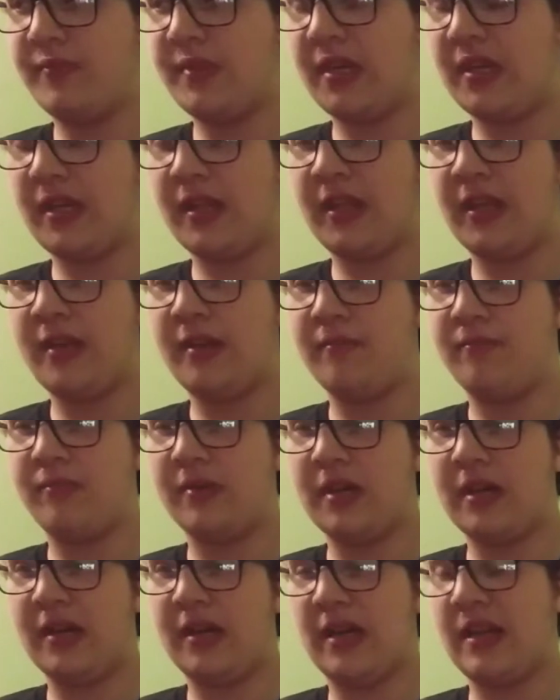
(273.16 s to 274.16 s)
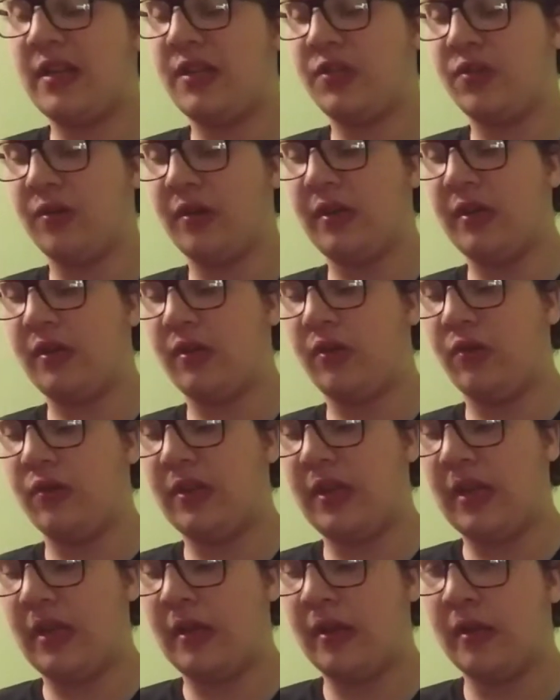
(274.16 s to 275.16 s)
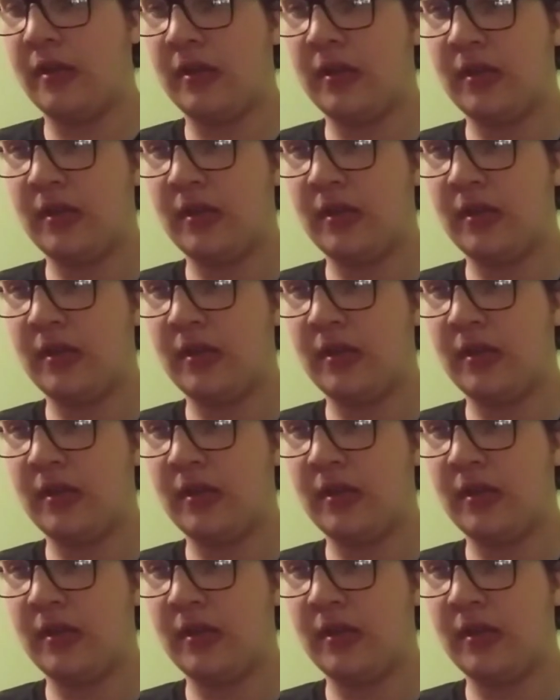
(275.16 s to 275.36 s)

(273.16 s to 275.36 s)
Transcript: I think, any store, including